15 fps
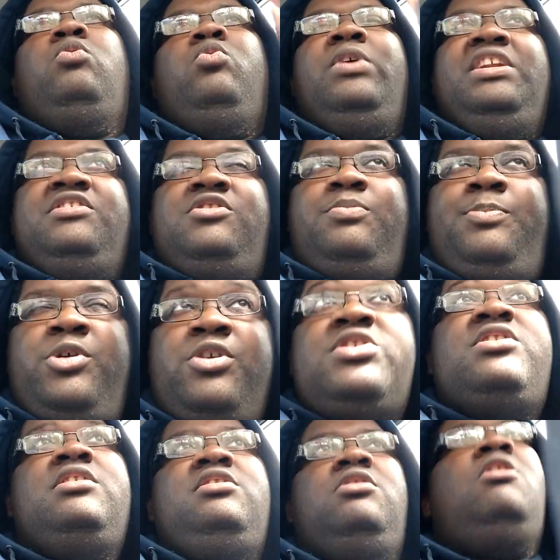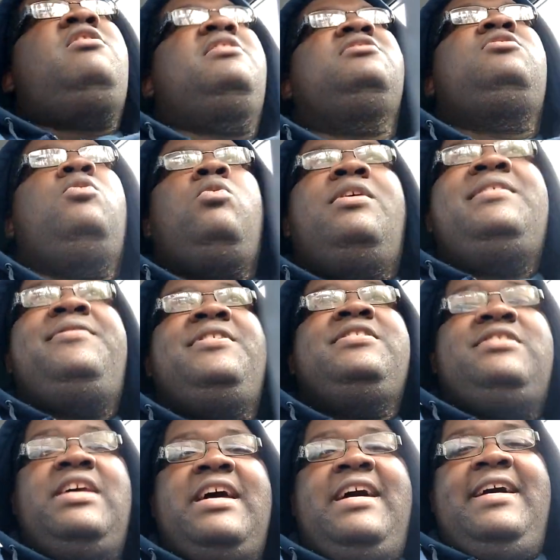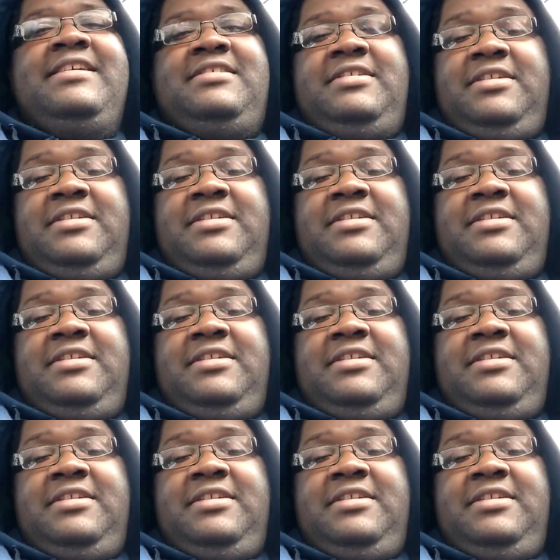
when he's personally talking to one of his guys